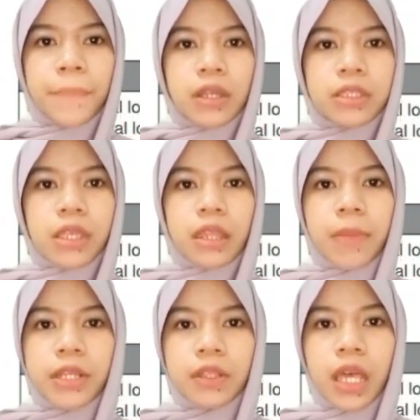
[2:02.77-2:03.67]
pons, and
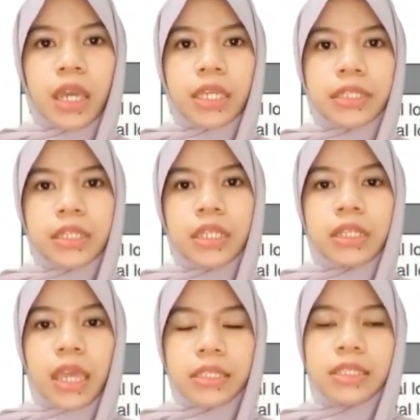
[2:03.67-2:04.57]
medulla, it
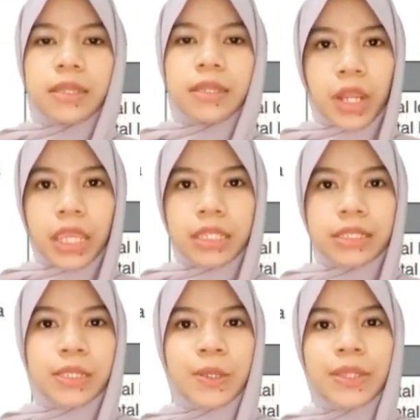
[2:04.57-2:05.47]
connects the brain
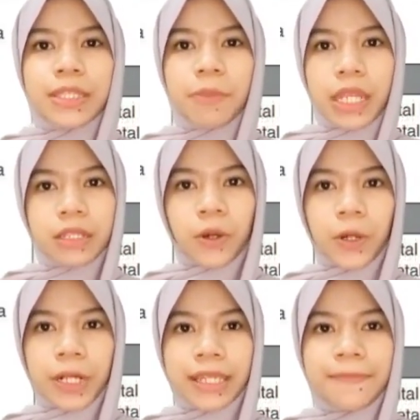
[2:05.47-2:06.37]
to the spinal
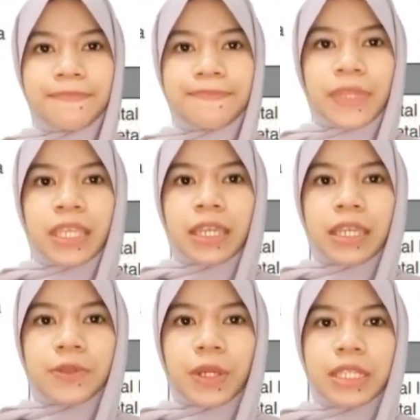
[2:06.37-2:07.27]
cord.
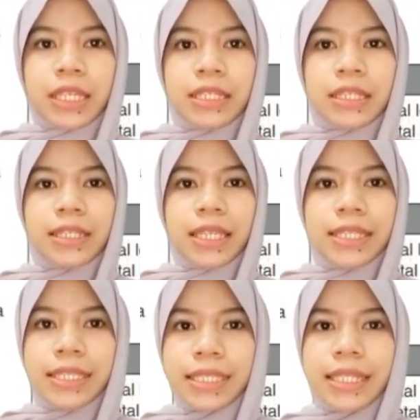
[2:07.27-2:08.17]
It
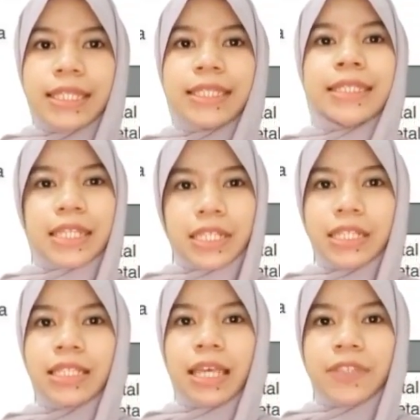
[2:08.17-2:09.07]
regulates
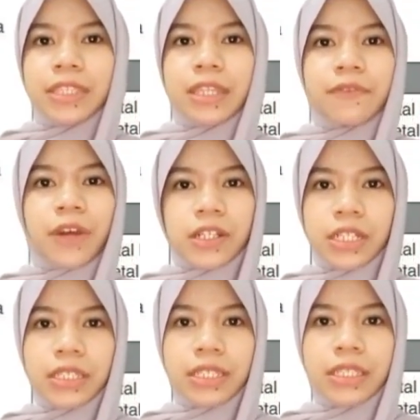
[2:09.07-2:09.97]
essential life-sustaining
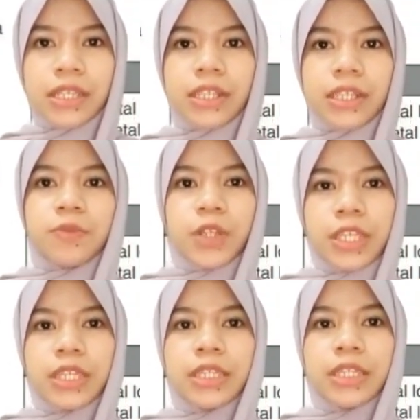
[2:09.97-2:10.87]
functions such as
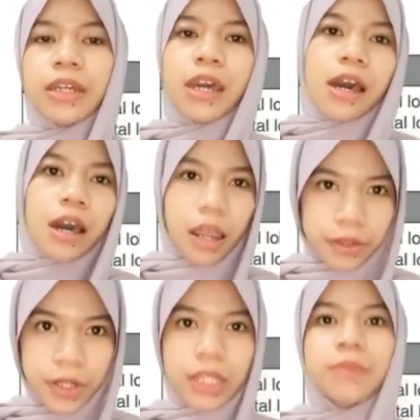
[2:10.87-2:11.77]
breathing,
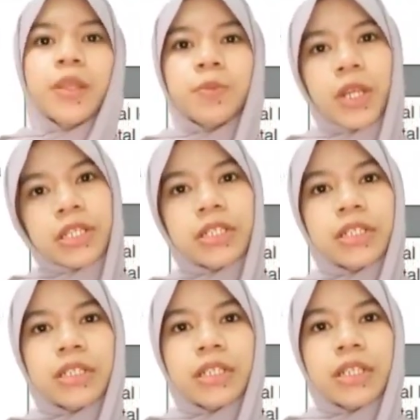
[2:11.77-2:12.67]
heart rate, blood
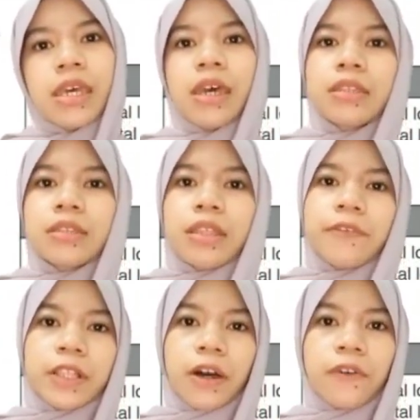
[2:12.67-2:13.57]
pressure, and the
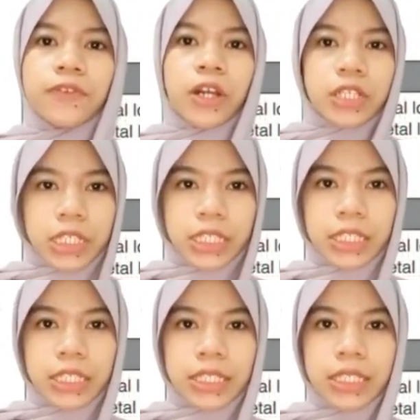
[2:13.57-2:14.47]
level of
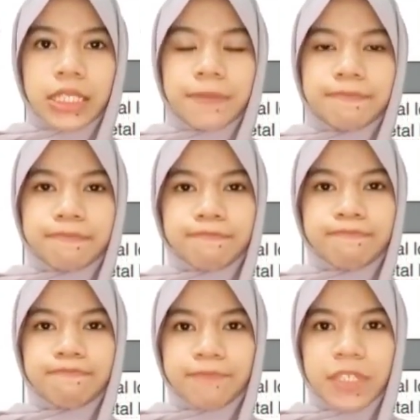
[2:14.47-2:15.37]
consciousness.
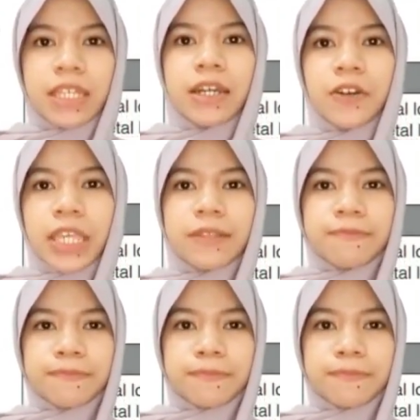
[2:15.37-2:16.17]
Alright,